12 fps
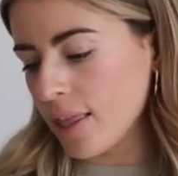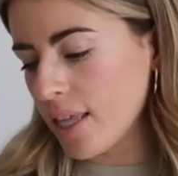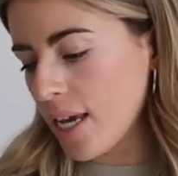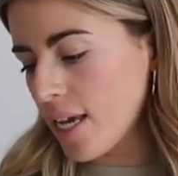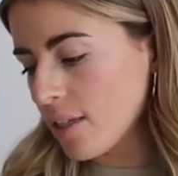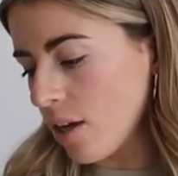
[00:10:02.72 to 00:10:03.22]

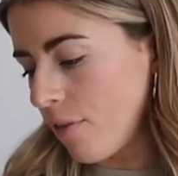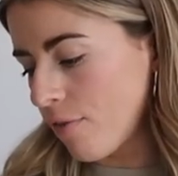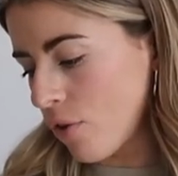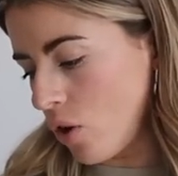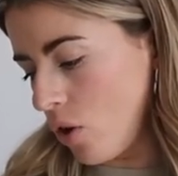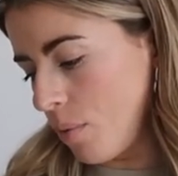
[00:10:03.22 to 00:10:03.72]
These are
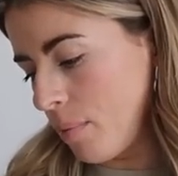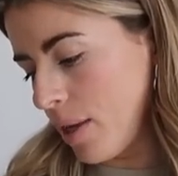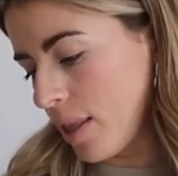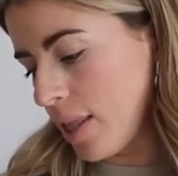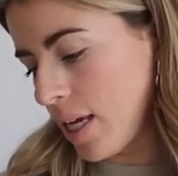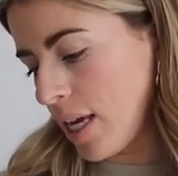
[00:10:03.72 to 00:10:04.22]
from
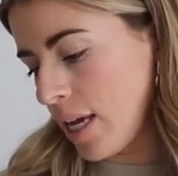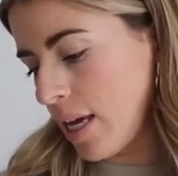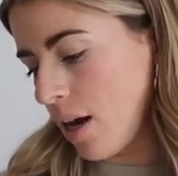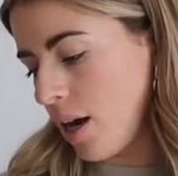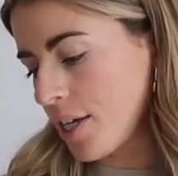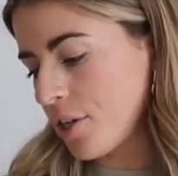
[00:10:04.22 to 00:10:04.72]

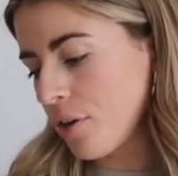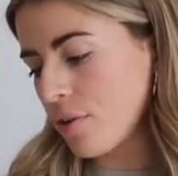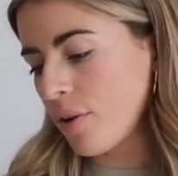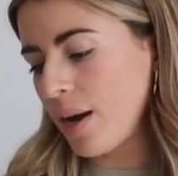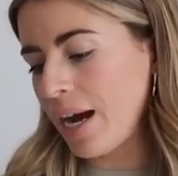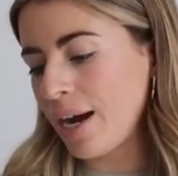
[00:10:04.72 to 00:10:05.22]
the, I don't
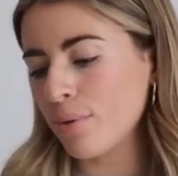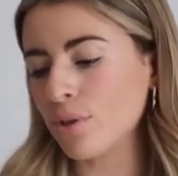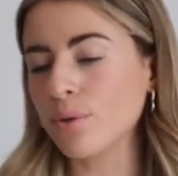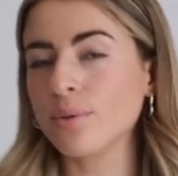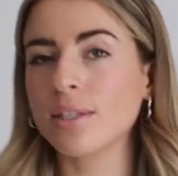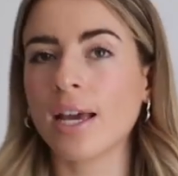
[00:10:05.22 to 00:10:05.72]
know how
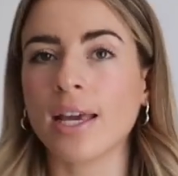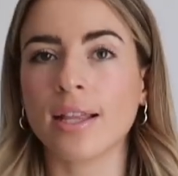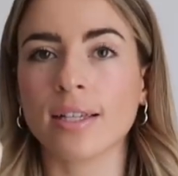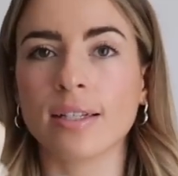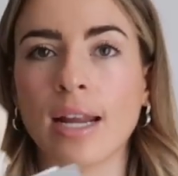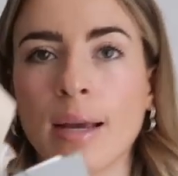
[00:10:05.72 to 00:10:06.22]
you say
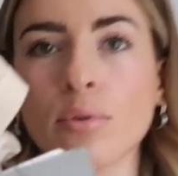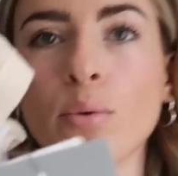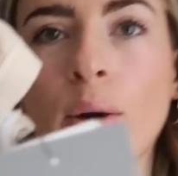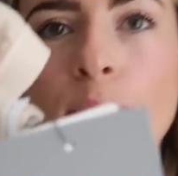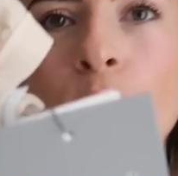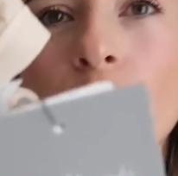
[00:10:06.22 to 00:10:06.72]
this name,
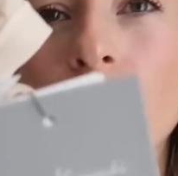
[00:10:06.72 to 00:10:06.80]
so I'm not